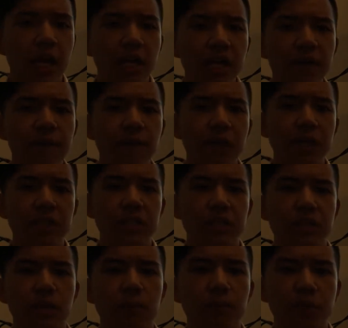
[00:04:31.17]

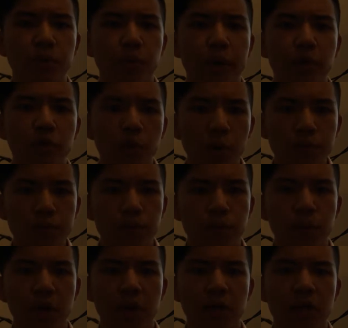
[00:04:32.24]
Difference between groups
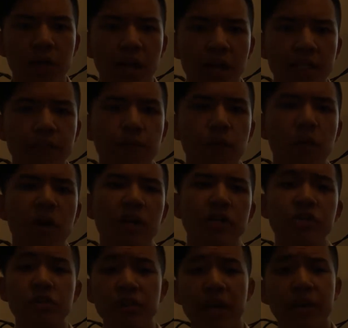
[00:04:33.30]
were analyzed for
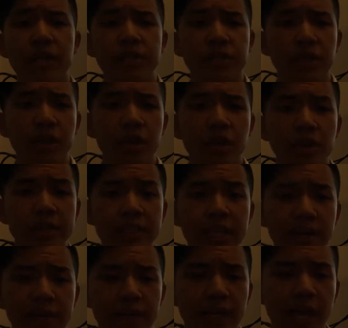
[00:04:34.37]
statistical
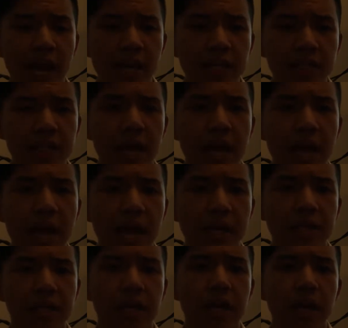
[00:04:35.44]
significance
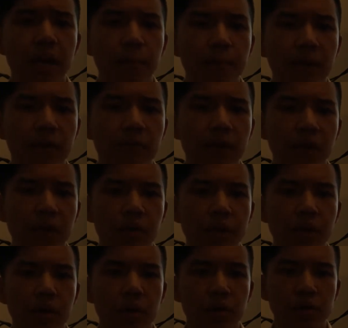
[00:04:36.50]
at p-value
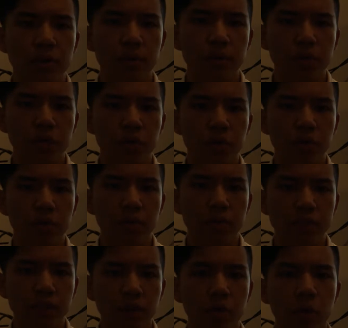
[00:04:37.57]
equals to
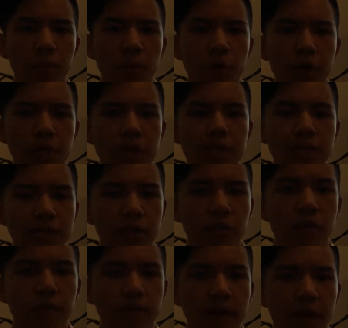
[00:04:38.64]

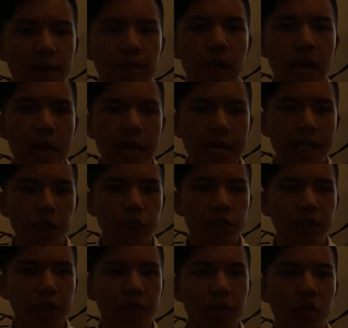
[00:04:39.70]
0.05
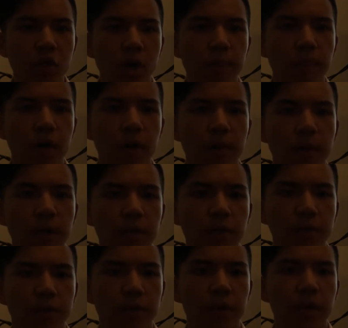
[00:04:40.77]
using the
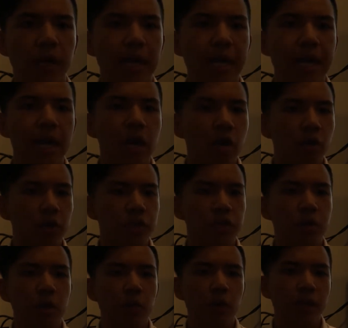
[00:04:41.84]
non-parametric
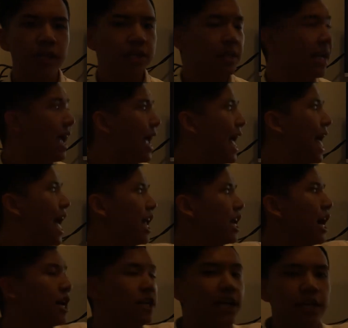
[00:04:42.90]
Crutchlow-Wallace and
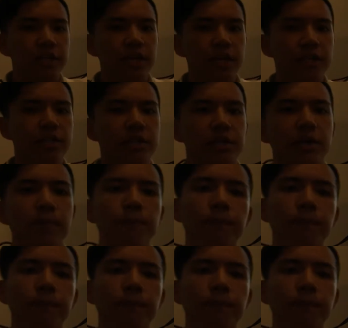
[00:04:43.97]
Dunn test.